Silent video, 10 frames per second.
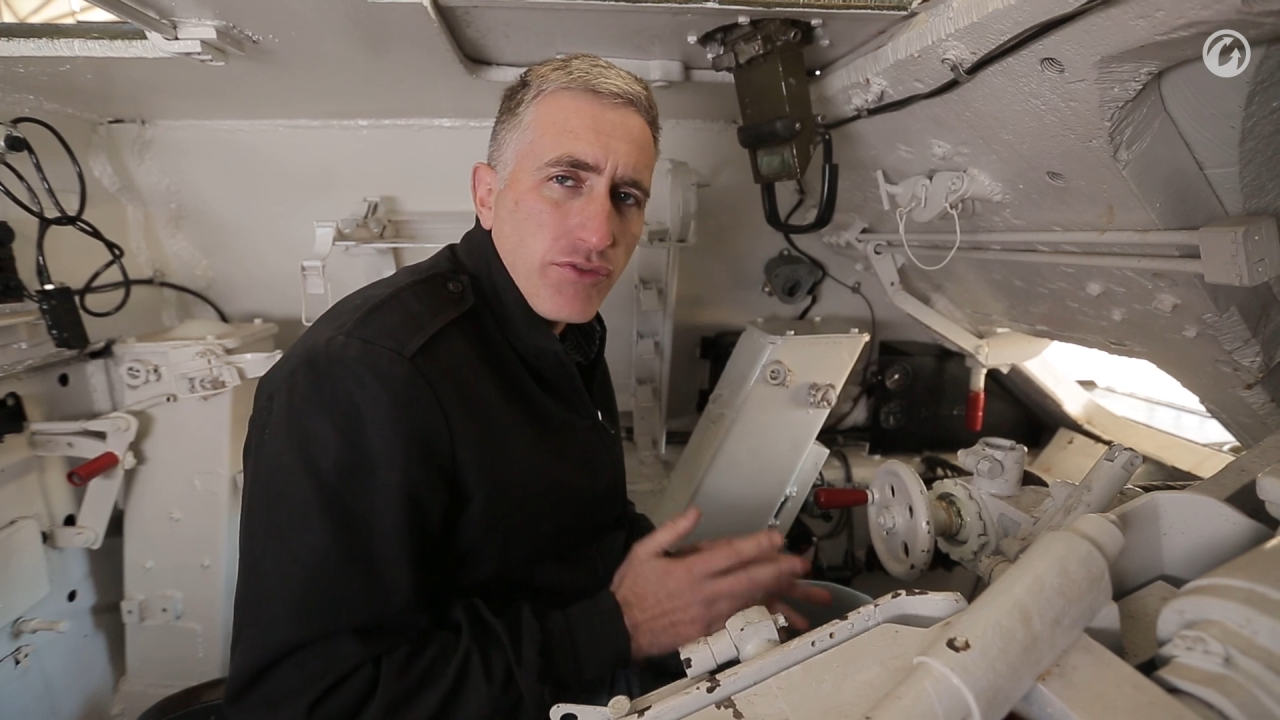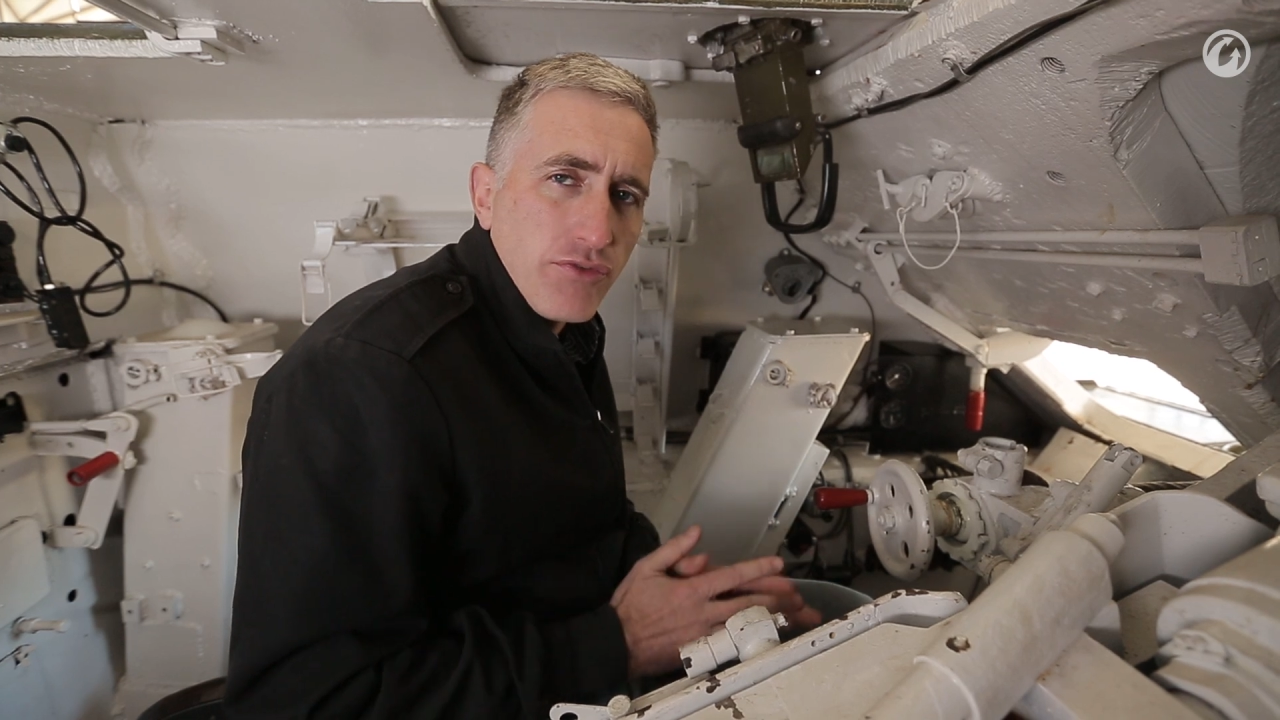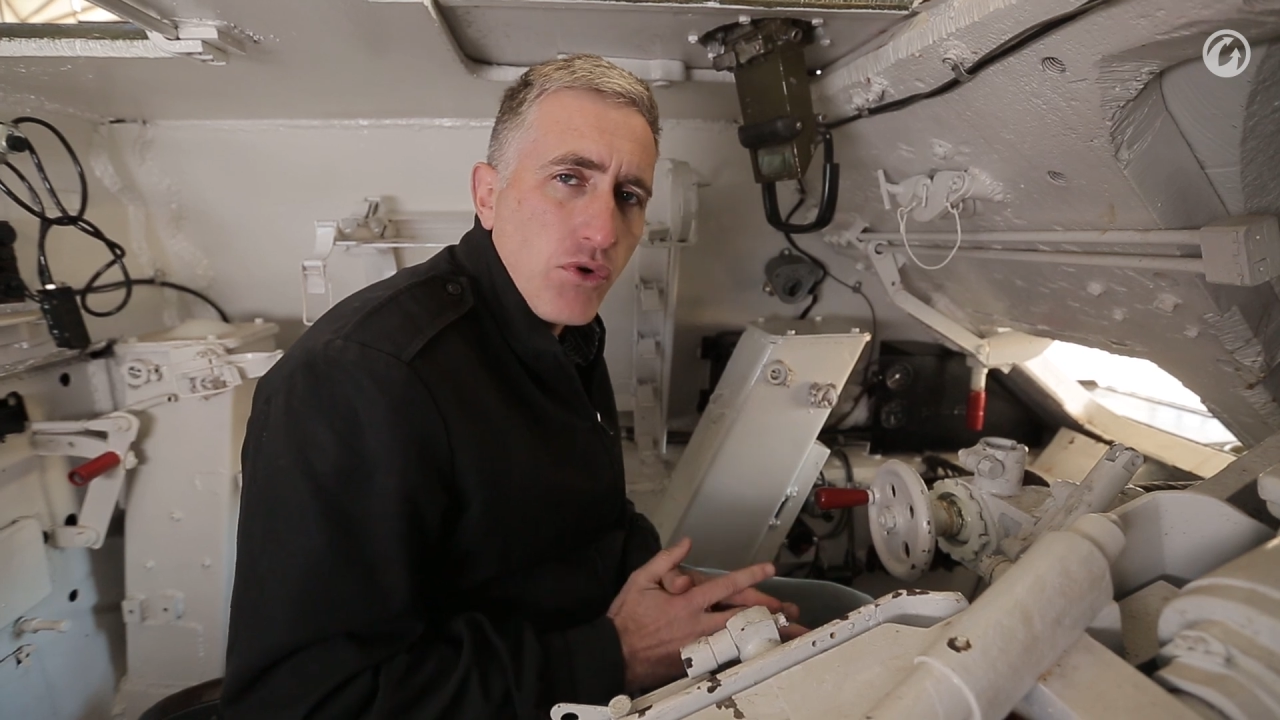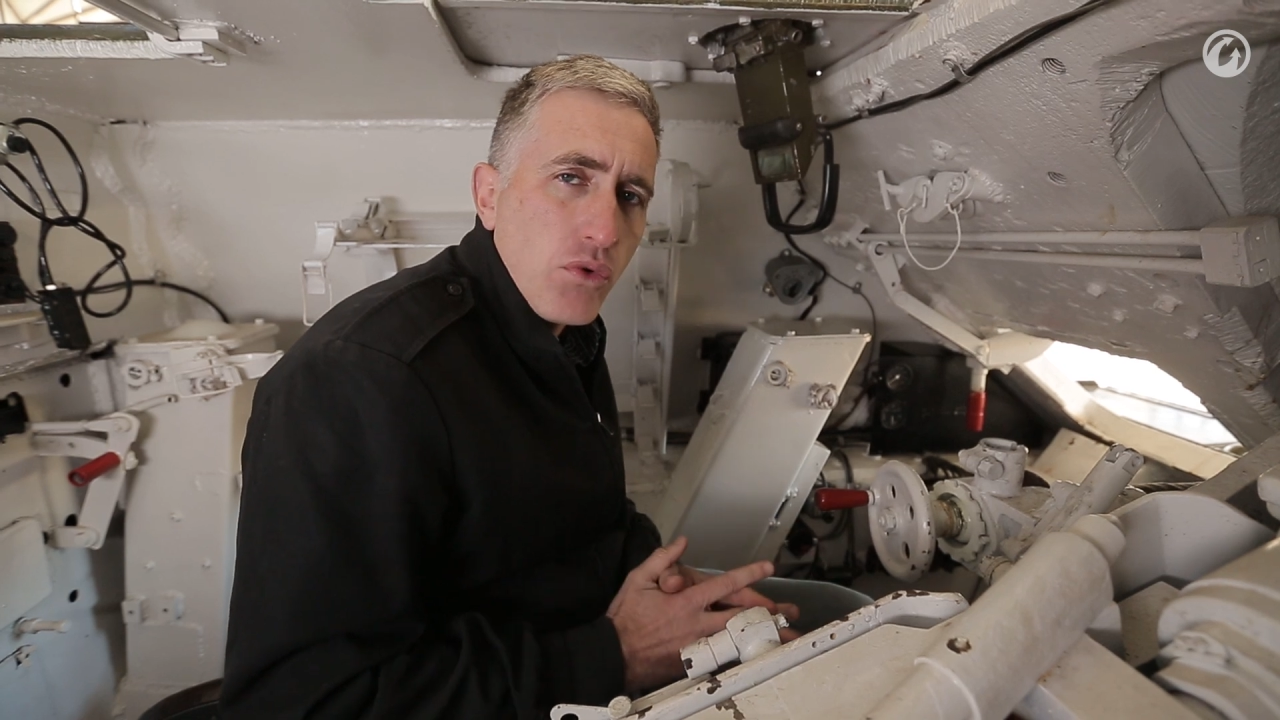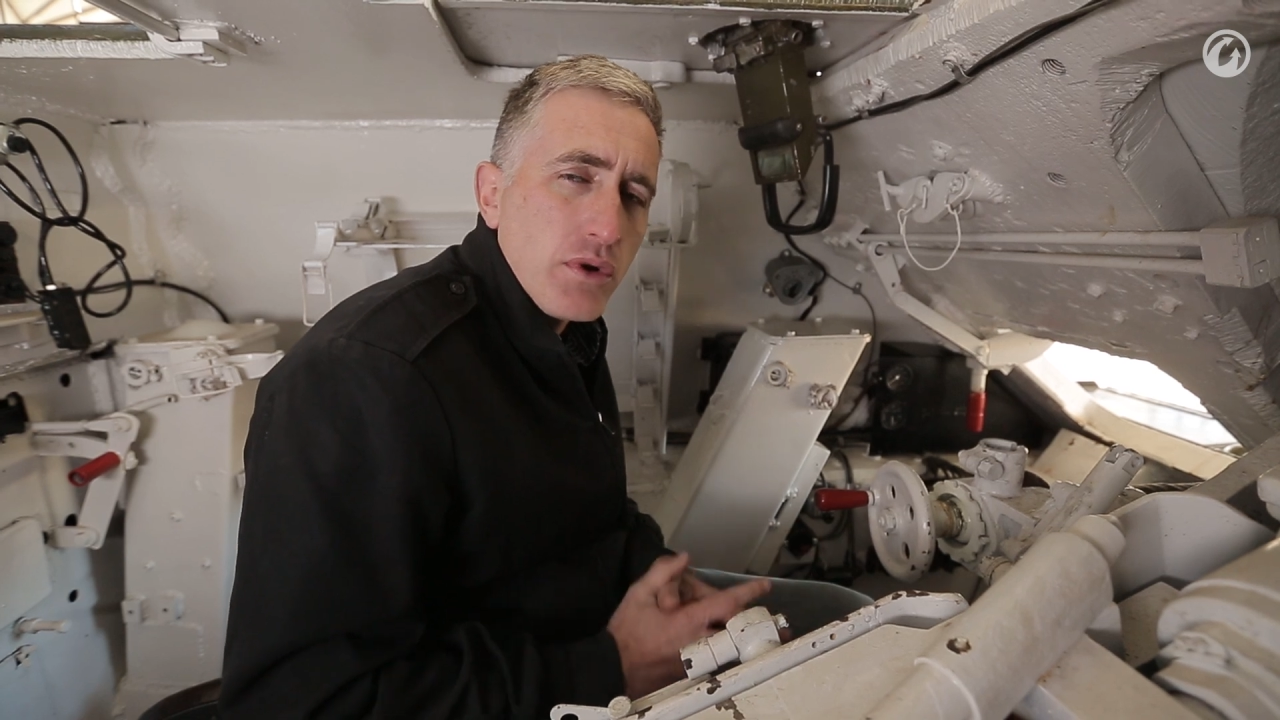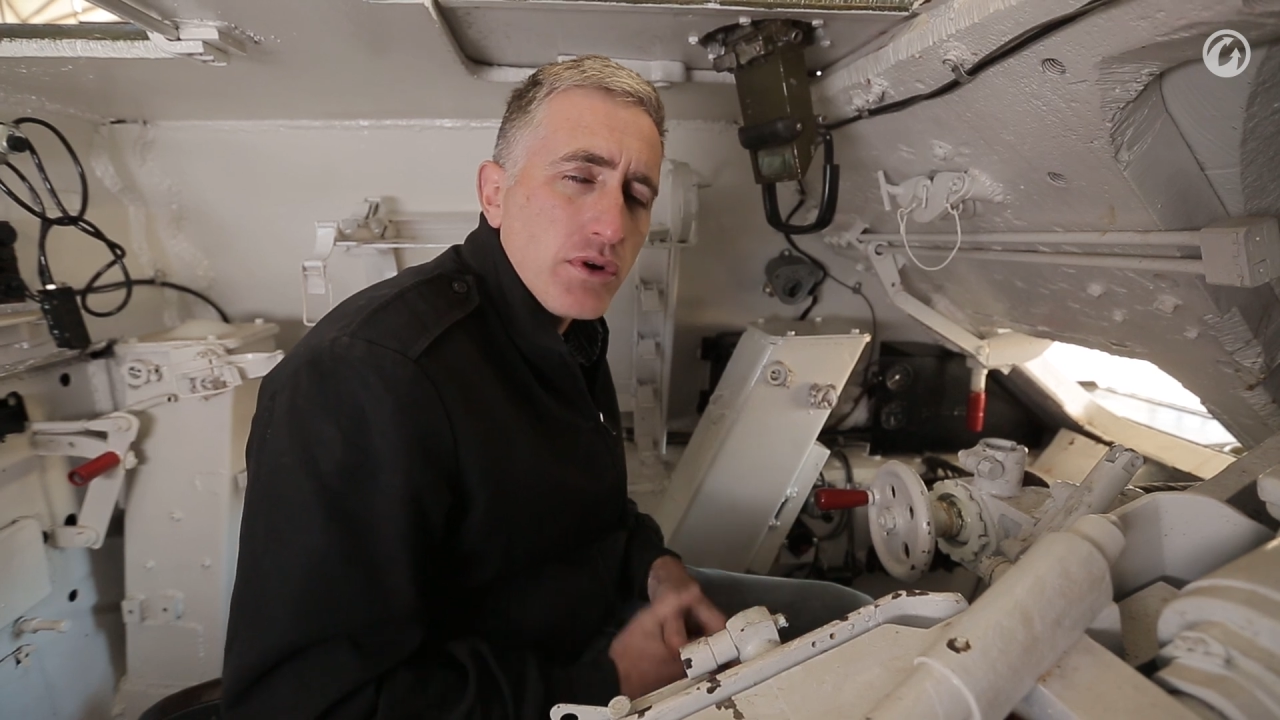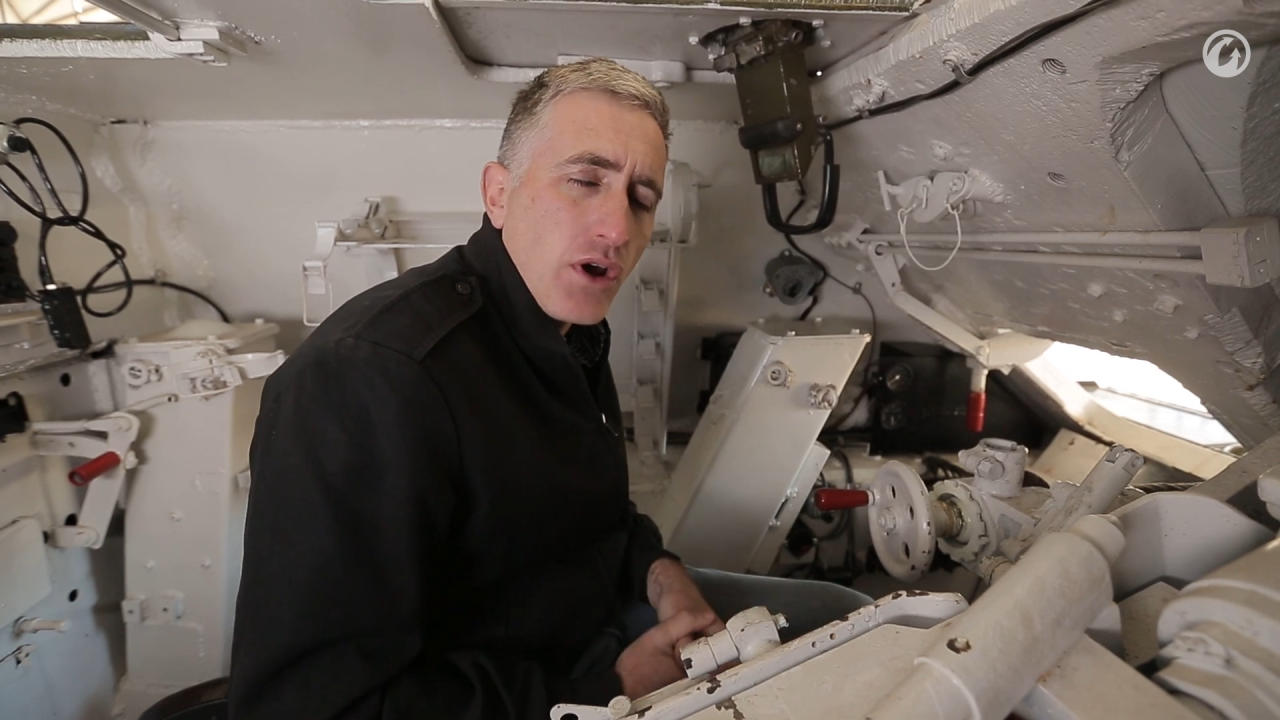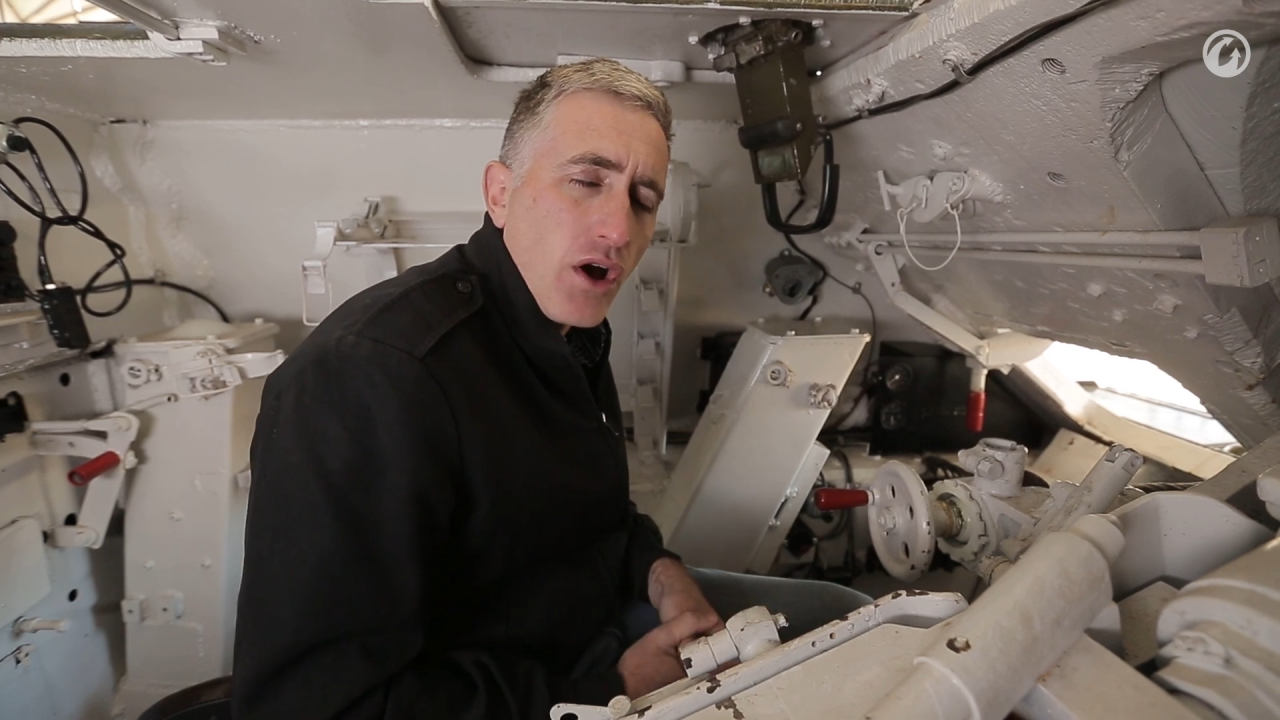forward